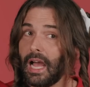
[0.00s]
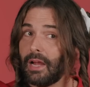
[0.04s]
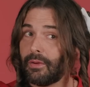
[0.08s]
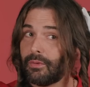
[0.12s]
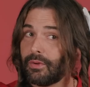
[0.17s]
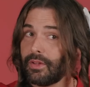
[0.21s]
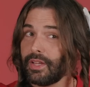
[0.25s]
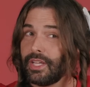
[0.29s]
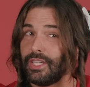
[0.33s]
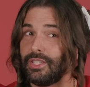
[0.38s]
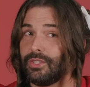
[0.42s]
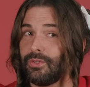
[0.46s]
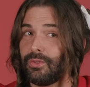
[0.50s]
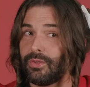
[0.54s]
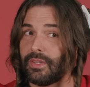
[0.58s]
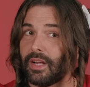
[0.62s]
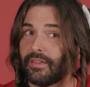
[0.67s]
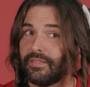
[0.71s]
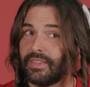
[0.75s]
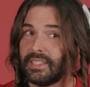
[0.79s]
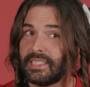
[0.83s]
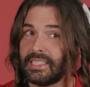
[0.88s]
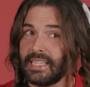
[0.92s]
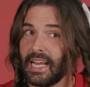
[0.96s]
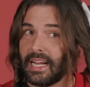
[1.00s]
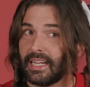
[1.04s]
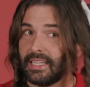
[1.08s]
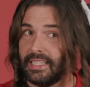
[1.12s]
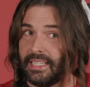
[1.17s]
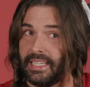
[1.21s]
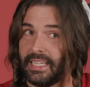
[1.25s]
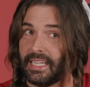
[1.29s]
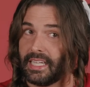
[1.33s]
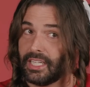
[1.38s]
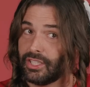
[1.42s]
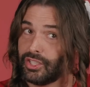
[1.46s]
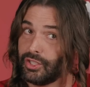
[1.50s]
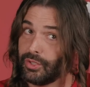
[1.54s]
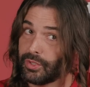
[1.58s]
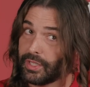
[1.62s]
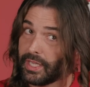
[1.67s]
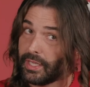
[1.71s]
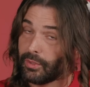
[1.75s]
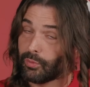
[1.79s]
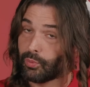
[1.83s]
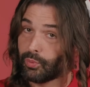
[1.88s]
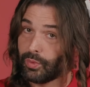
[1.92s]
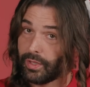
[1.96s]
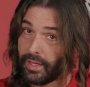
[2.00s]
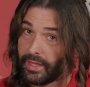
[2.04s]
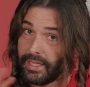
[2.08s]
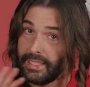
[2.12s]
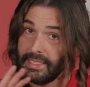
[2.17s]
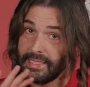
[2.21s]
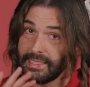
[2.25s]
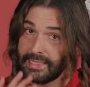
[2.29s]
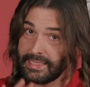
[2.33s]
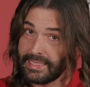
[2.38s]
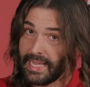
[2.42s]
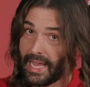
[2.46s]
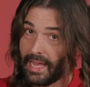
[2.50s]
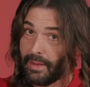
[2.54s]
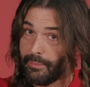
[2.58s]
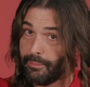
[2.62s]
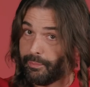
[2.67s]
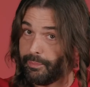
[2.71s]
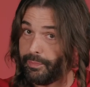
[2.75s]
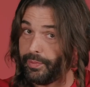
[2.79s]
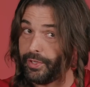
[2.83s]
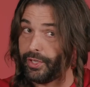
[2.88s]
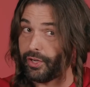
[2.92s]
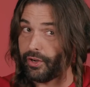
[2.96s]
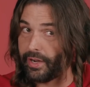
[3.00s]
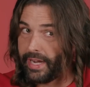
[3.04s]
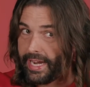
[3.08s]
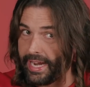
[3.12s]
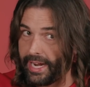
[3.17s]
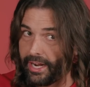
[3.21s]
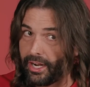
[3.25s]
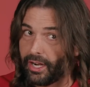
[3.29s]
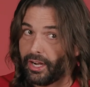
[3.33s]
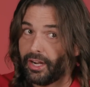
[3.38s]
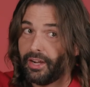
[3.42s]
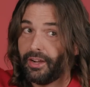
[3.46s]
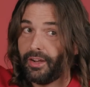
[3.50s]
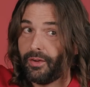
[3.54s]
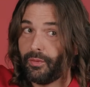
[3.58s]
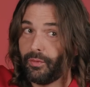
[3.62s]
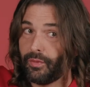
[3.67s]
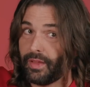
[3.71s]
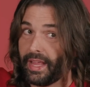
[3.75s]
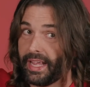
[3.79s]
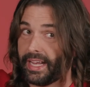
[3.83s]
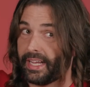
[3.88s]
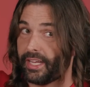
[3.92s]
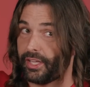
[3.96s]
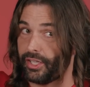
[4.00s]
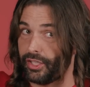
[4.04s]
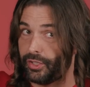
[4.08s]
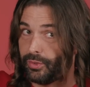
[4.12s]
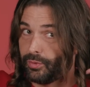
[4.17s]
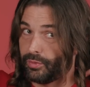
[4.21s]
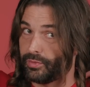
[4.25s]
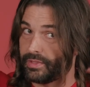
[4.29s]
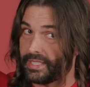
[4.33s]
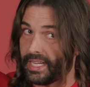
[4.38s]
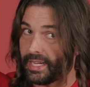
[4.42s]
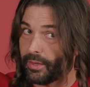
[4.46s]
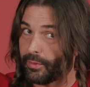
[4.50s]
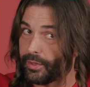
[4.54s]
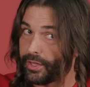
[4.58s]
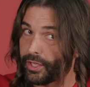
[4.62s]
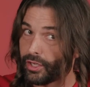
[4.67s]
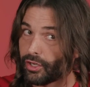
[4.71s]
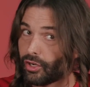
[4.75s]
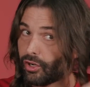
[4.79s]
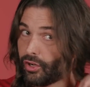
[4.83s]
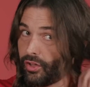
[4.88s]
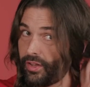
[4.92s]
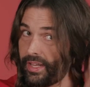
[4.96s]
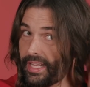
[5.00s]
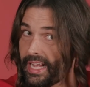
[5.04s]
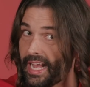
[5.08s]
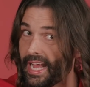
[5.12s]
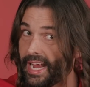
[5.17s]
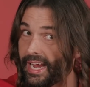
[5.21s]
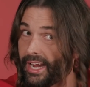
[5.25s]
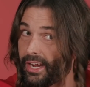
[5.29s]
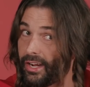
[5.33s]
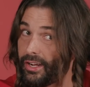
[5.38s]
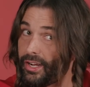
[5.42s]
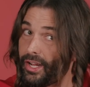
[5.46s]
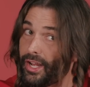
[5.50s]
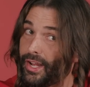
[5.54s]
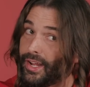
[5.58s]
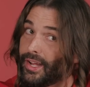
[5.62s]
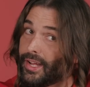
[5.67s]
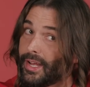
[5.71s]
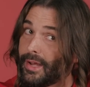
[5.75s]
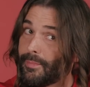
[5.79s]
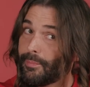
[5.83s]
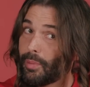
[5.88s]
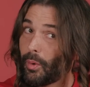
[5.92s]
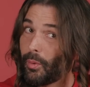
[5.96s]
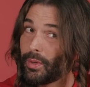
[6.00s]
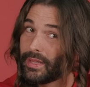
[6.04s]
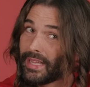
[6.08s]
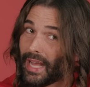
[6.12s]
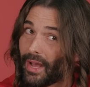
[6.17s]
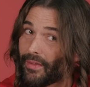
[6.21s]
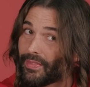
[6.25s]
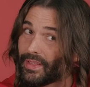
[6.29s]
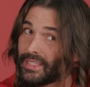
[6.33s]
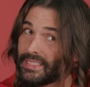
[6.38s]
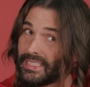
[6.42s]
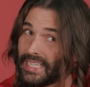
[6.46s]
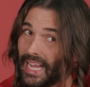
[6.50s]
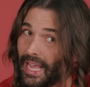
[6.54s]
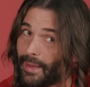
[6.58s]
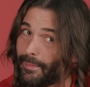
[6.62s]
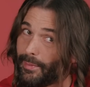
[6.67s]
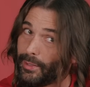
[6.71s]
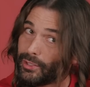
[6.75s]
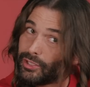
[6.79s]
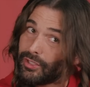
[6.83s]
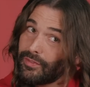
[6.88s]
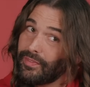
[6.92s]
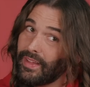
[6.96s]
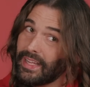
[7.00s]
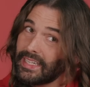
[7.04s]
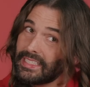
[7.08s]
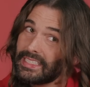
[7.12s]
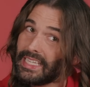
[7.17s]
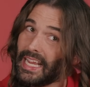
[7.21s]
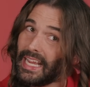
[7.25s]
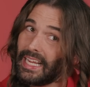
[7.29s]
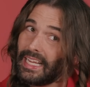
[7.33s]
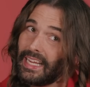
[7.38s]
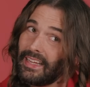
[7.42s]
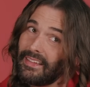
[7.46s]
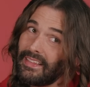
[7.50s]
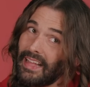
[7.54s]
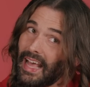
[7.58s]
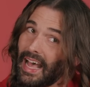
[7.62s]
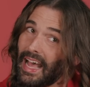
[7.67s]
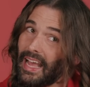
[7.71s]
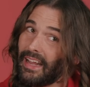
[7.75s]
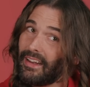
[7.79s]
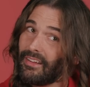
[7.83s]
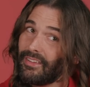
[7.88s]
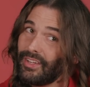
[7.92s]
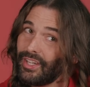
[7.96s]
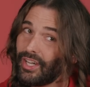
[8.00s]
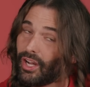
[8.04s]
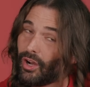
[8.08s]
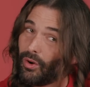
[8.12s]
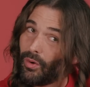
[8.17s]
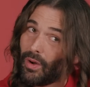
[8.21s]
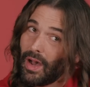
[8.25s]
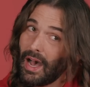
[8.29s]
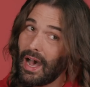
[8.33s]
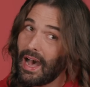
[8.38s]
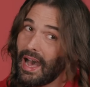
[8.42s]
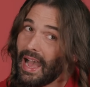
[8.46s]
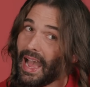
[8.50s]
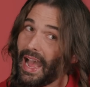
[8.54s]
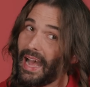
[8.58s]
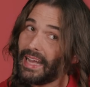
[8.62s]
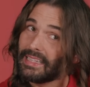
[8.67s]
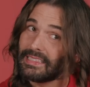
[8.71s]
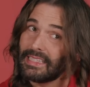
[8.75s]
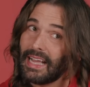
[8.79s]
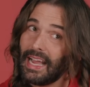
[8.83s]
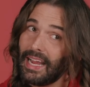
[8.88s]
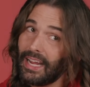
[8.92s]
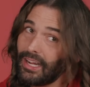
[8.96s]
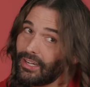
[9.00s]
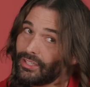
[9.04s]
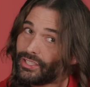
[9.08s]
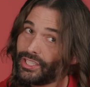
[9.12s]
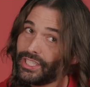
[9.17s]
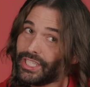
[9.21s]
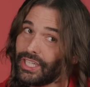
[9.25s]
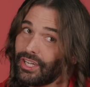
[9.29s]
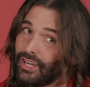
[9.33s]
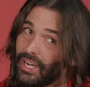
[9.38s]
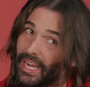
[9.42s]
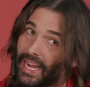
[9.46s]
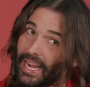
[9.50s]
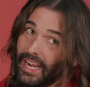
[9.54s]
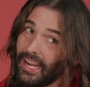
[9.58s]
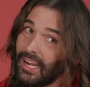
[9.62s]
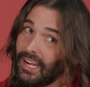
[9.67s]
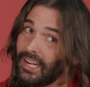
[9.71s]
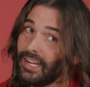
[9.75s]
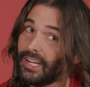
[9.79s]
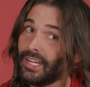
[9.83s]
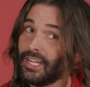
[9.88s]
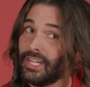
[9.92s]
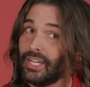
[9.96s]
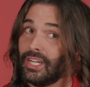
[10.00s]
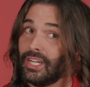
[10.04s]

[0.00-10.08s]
I really do love this technique because you can really set your hair like you did it with a curling iron, but without the damage of like taking that, you know, hot ass iron to your hair.